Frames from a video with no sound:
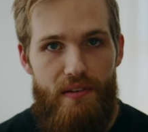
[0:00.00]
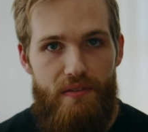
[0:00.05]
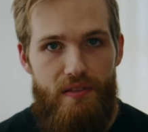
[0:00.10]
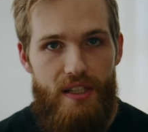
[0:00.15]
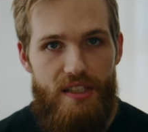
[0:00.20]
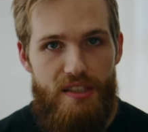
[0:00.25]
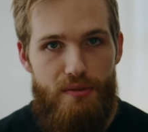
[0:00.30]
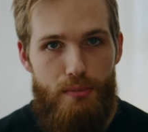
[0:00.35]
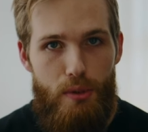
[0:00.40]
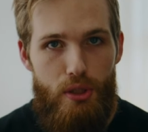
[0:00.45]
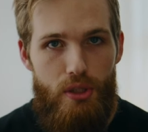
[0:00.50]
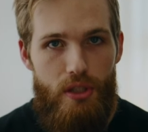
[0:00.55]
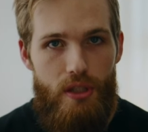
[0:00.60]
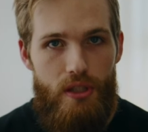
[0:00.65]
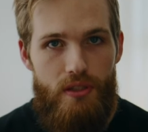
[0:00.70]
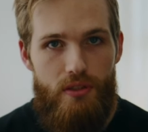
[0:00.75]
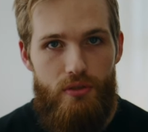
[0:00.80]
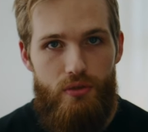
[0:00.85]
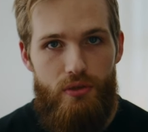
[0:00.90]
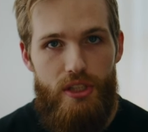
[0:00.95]

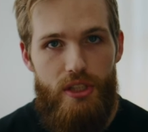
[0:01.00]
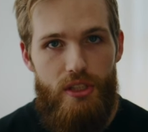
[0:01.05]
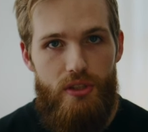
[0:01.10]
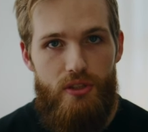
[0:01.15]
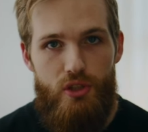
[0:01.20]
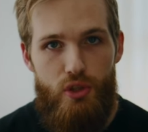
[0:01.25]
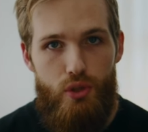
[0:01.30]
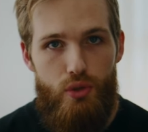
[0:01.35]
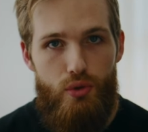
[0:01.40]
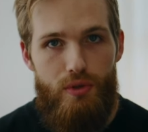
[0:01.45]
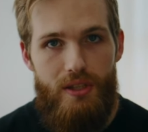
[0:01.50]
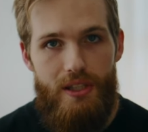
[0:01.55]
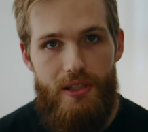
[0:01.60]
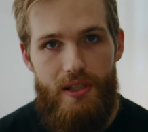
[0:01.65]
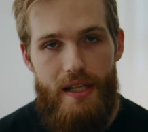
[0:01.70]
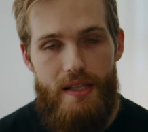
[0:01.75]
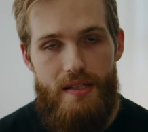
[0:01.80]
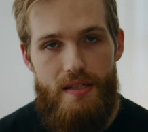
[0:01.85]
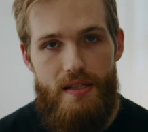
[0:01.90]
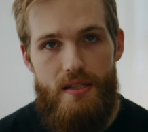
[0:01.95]
flexibility to really tune the
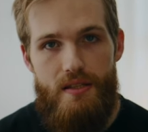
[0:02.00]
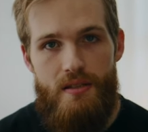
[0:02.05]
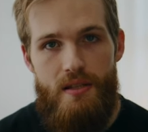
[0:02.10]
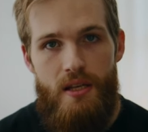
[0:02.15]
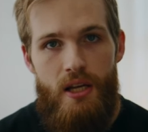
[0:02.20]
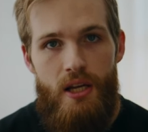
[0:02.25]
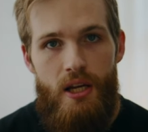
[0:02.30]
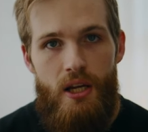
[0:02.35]
lenses